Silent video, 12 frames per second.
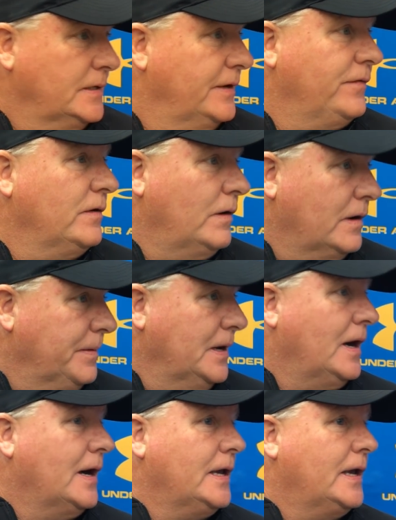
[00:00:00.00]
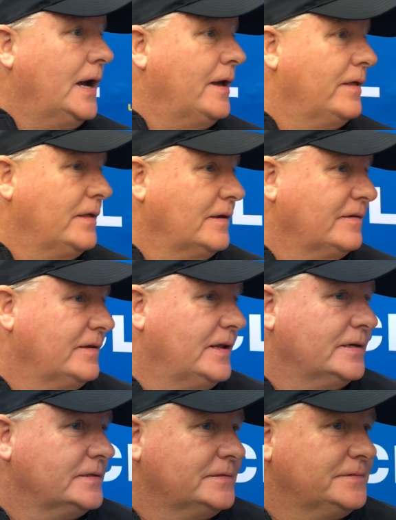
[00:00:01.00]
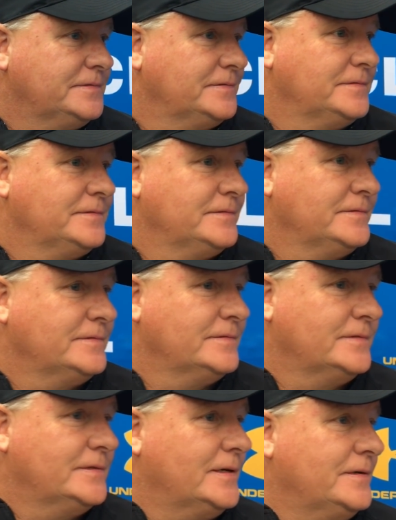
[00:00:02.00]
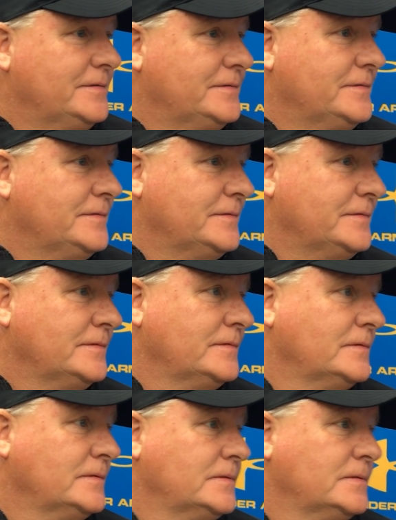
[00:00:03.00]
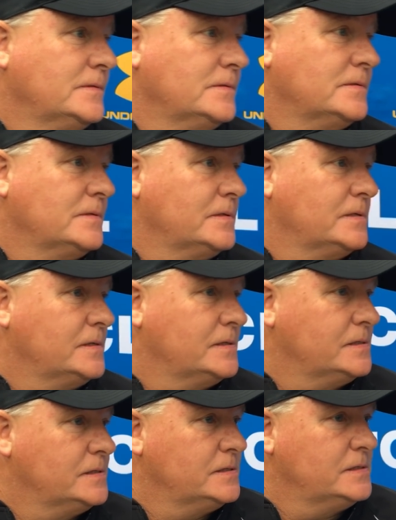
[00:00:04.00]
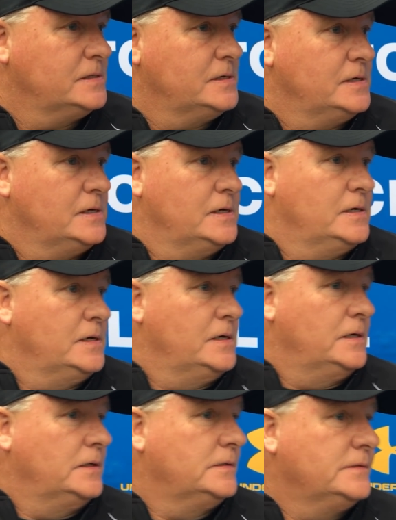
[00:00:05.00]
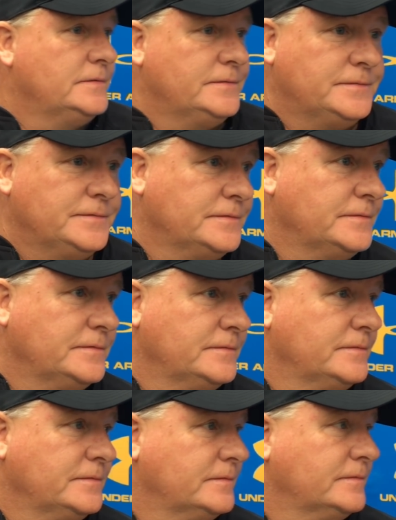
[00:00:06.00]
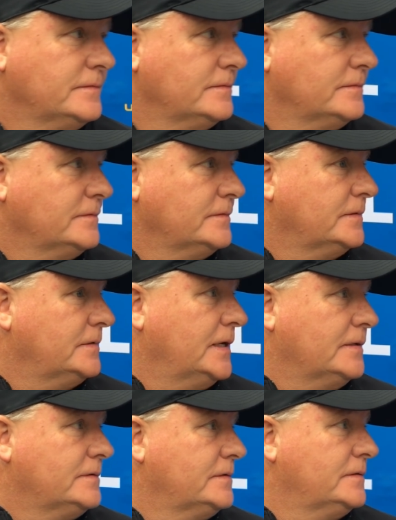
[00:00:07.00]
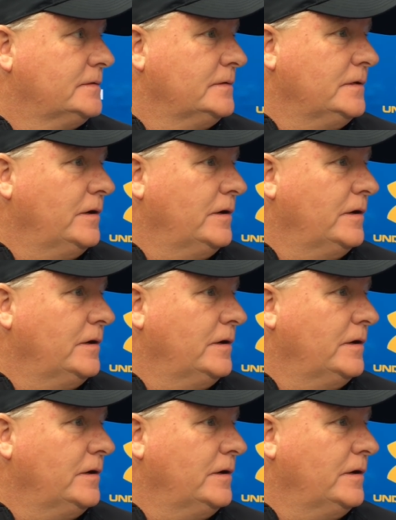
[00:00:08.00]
If you want to be a hockey guy, then yes, he does. Okay. Looks like he gave it a go to try to throw it the other day, and it didn't feel good.